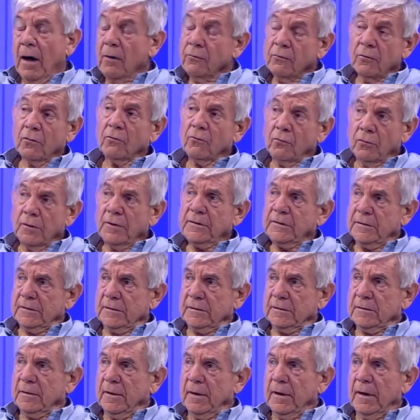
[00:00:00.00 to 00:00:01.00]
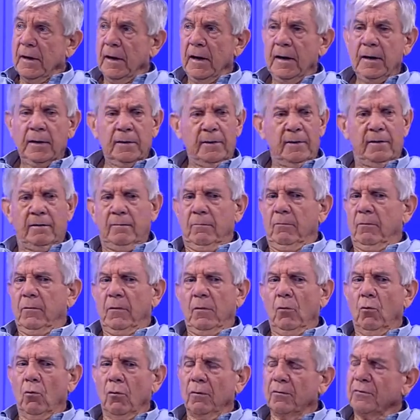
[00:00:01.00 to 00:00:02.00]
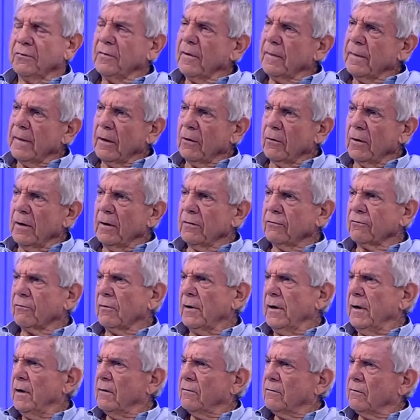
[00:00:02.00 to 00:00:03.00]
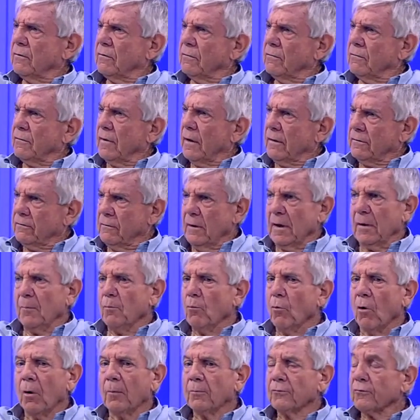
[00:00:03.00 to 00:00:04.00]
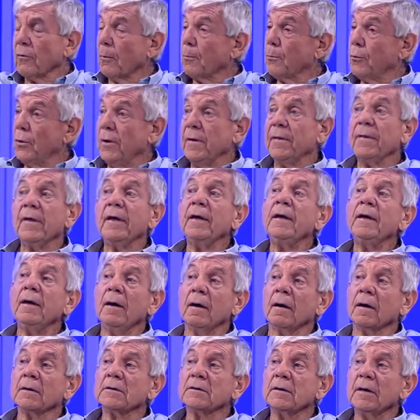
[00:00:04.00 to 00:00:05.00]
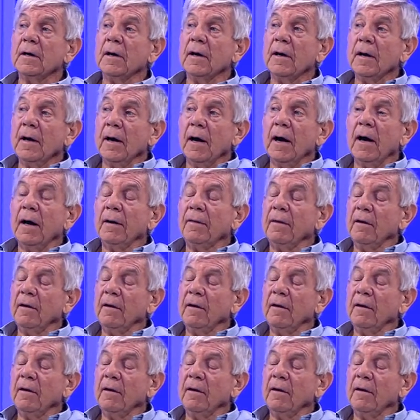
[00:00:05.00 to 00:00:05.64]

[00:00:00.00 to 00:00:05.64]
Those are choices. And the, all of a sudden they've got extra lessons and, and moms are pulling their hair out. Yeah.